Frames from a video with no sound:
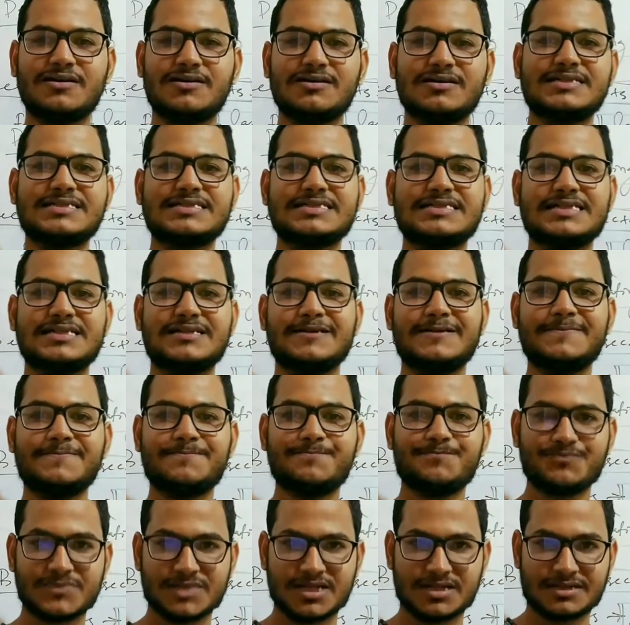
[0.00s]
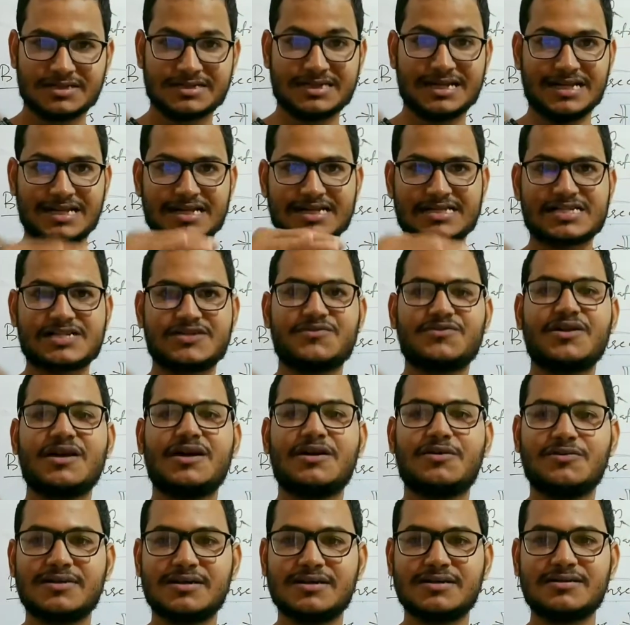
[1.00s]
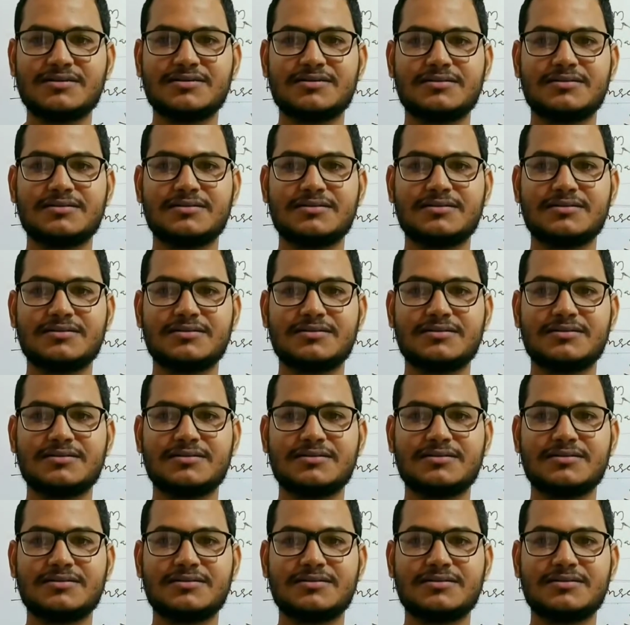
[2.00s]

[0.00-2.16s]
is the tallest flower,